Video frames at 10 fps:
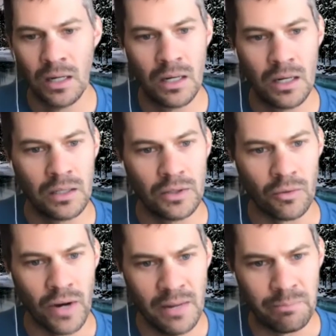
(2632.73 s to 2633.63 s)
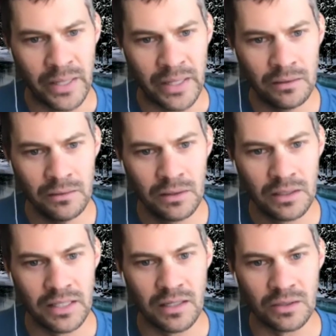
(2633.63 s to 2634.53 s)
"You're right, Bill," he
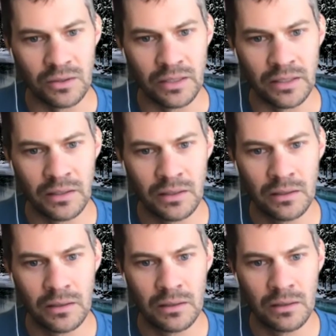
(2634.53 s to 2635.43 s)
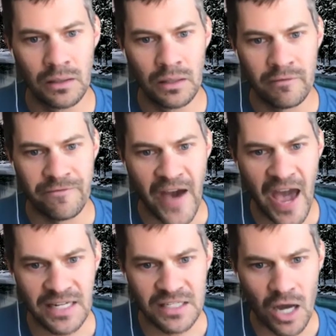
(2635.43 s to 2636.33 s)
concluded.
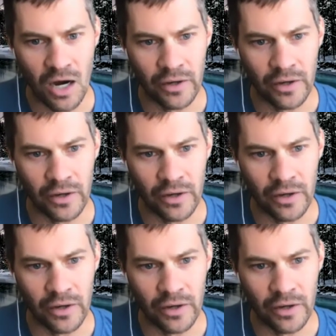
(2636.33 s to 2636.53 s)
"Fatty's gone.